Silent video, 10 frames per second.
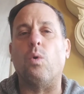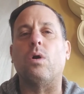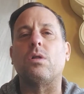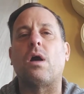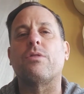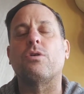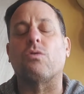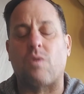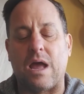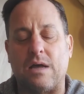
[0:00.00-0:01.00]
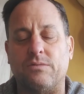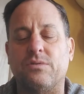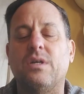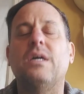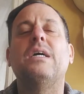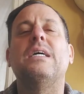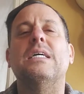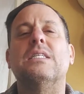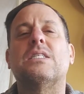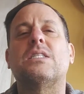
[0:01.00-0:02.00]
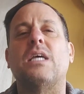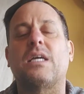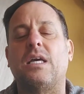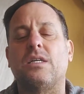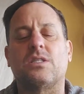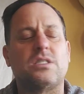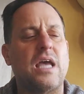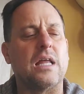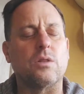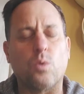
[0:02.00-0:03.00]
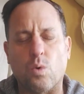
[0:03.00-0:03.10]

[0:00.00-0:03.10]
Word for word: all other ground is sinking sand.